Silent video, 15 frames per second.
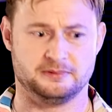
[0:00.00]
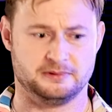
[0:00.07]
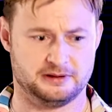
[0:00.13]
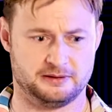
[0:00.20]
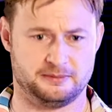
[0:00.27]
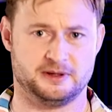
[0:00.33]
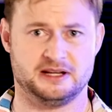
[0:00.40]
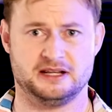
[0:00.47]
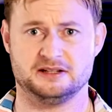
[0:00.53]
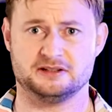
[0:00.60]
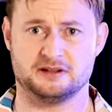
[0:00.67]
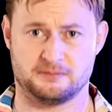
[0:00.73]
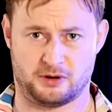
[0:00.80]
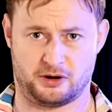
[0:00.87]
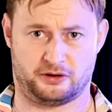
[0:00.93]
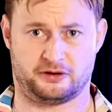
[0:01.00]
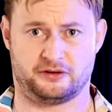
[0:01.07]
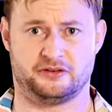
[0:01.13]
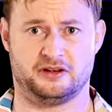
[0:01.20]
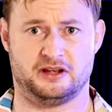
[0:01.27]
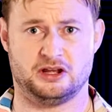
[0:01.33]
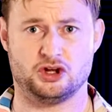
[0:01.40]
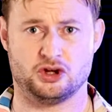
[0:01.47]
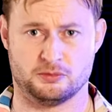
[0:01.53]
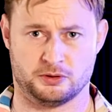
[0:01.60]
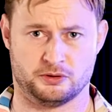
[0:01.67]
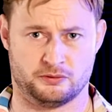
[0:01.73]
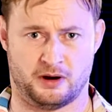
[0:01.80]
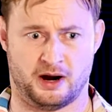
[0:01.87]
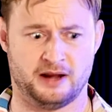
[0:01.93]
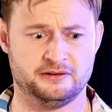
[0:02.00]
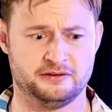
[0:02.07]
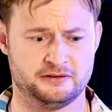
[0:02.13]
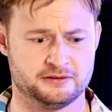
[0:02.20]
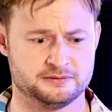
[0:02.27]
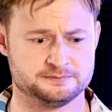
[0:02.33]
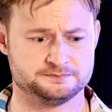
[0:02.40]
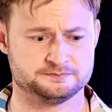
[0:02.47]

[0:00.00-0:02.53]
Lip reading: liberty, democracy, human rights.